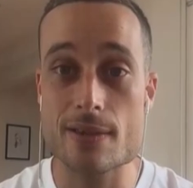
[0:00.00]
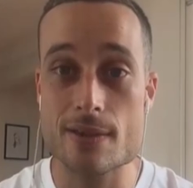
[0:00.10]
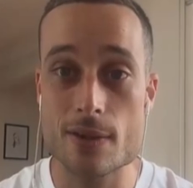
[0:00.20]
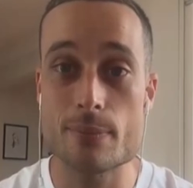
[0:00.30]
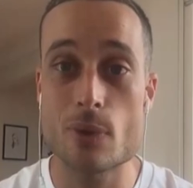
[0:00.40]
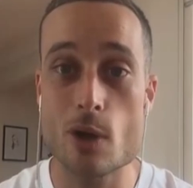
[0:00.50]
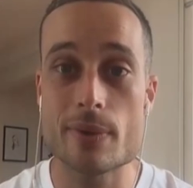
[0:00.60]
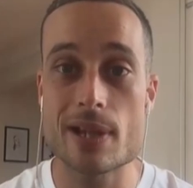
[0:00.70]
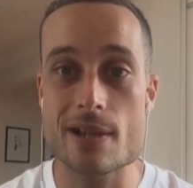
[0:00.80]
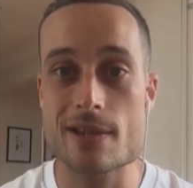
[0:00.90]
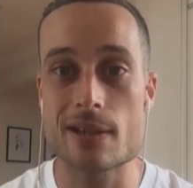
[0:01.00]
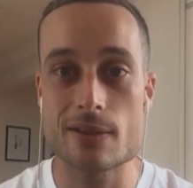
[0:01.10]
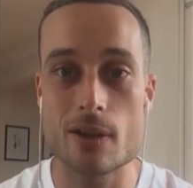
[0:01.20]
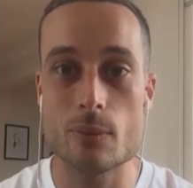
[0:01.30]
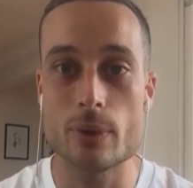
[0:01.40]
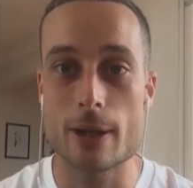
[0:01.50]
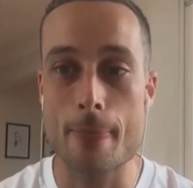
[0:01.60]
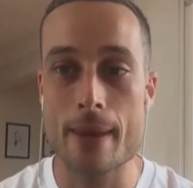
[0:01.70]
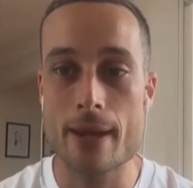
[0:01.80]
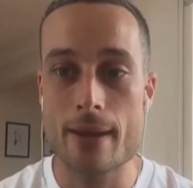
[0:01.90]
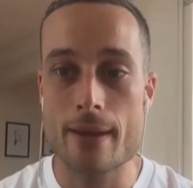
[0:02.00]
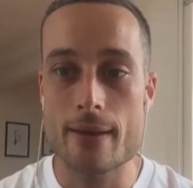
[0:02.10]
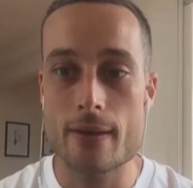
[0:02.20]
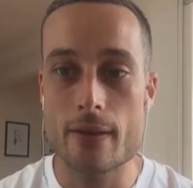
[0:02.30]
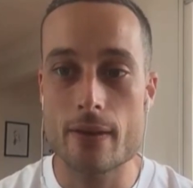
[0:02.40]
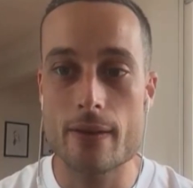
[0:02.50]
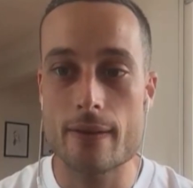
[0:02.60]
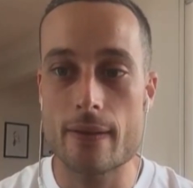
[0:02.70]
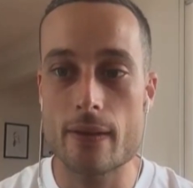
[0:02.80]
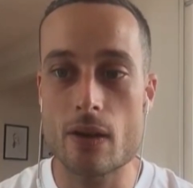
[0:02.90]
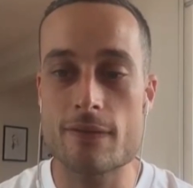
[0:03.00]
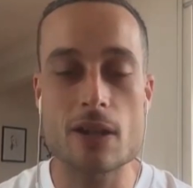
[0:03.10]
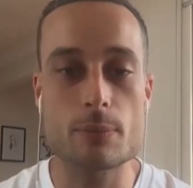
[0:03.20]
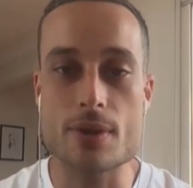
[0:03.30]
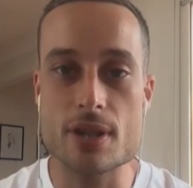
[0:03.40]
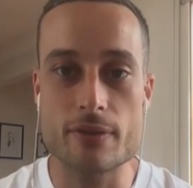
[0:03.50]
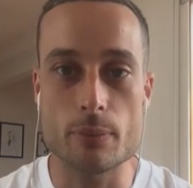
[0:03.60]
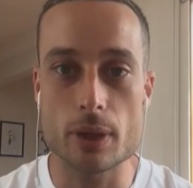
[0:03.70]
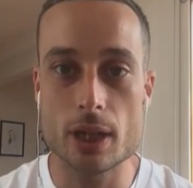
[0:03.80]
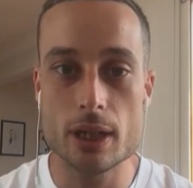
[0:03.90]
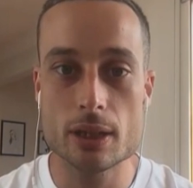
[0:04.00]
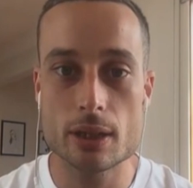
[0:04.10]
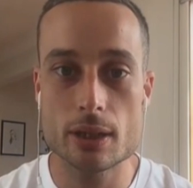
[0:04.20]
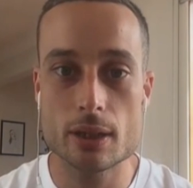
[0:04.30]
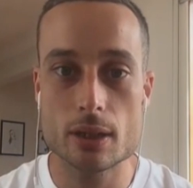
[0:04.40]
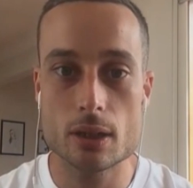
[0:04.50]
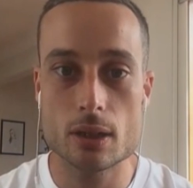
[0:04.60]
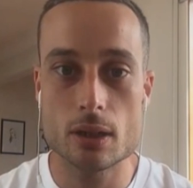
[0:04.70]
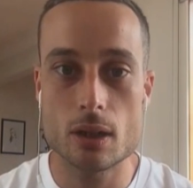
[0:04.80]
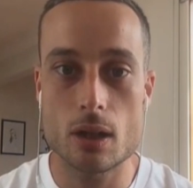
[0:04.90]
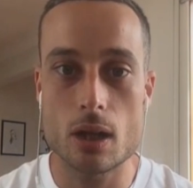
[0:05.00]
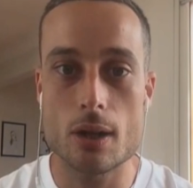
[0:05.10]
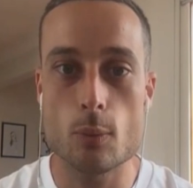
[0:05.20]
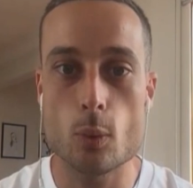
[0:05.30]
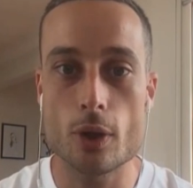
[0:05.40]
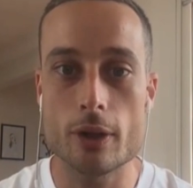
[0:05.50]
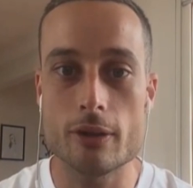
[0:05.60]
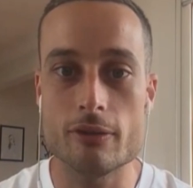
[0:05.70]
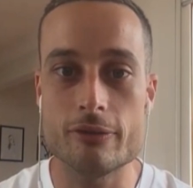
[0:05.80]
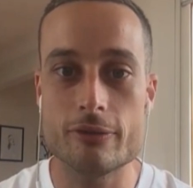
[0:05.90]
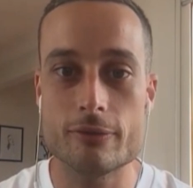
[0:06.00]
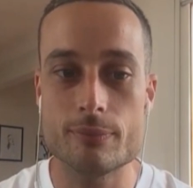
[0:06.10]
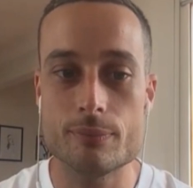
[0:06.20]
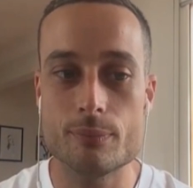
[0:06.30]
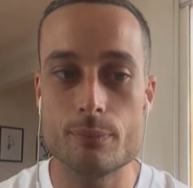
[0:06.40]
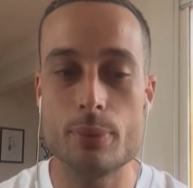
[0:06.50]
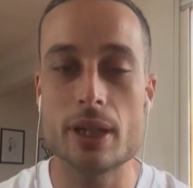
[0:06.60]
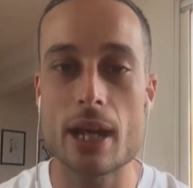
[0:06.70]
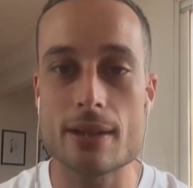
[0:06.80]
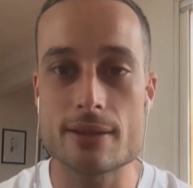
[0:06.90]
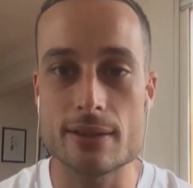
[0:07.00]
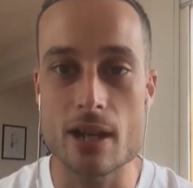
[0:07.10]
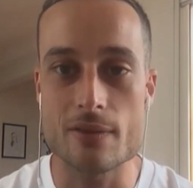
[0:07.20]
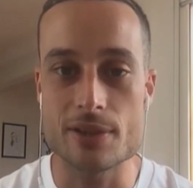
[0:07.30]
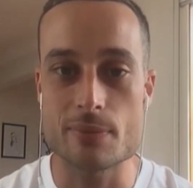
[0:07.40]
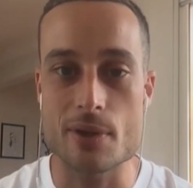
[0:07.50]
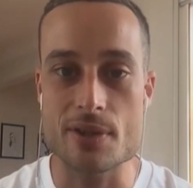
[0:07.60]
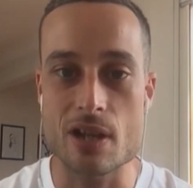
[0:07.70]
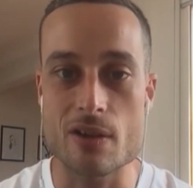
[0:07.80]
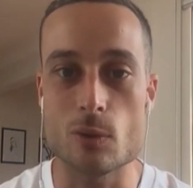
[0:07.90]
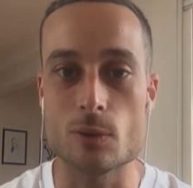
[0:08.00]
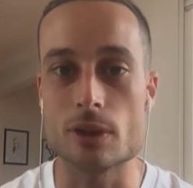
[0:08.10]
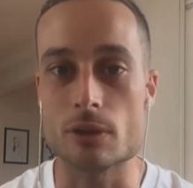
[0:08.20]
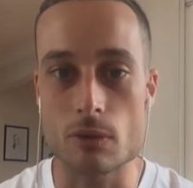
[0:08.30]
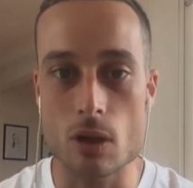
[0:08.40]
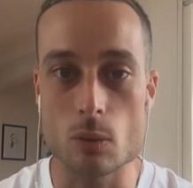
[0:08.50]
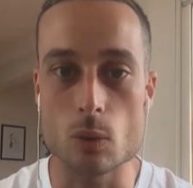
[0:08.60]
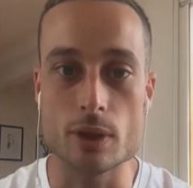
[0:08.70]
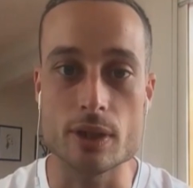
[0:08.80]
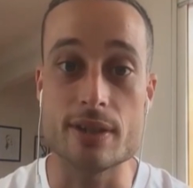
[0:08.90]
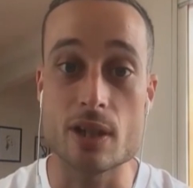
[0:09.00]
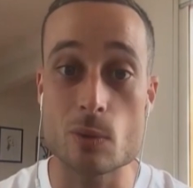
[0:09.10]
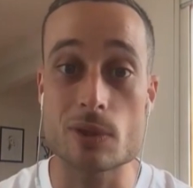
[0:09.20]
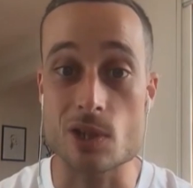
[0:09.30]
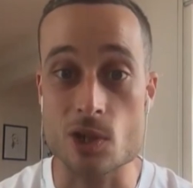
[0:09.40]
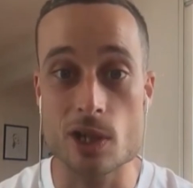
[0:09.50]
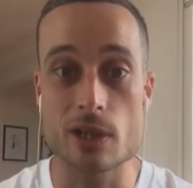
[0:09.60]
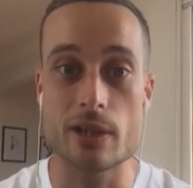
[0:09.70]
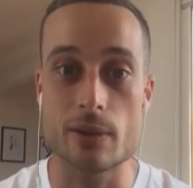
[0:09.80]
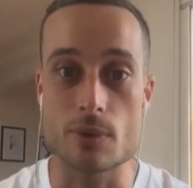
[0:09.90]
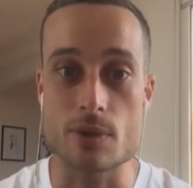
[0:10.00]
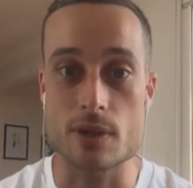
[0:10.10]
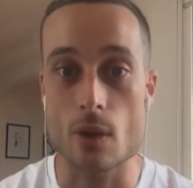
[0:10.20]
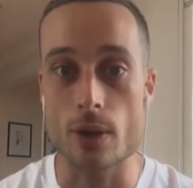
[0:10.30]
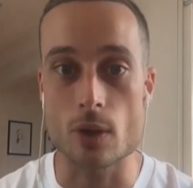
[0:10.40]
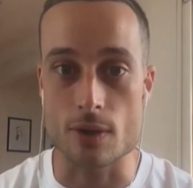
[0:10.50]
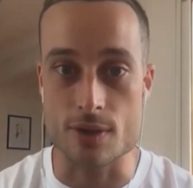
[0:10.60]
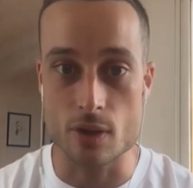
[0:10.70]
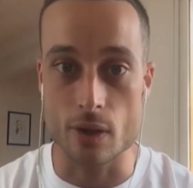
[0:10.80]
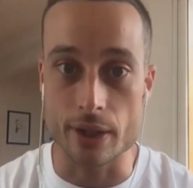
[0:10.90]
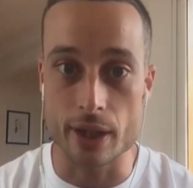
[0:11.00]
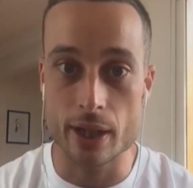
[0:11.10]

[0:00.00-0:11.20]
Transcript: certain moment, that set time where I fucked myself completely, I wouldn't have began to delve into myself or to grow or to deal with the shit that was going on inside.